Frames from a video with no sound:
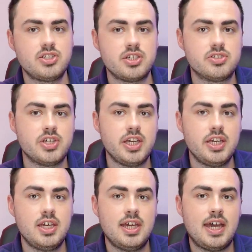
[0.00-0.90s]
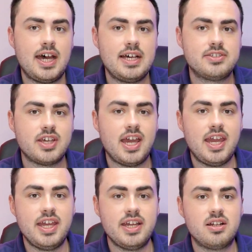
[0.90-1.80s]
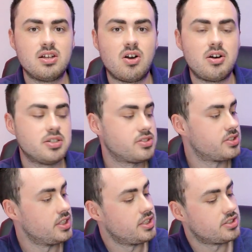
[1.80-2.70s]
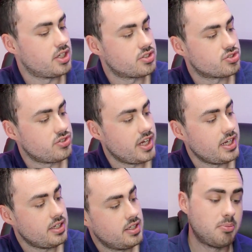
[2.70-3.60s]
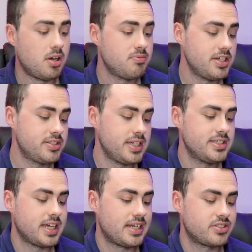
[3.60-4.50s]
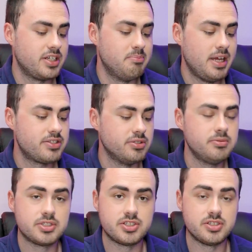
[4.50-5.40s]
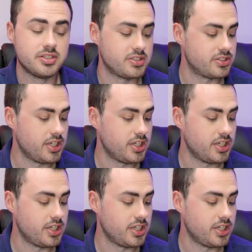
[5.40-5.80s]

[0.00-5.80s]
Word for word: As you can see, as a glass touchscreen. The palm rest is actually metal, which is nice to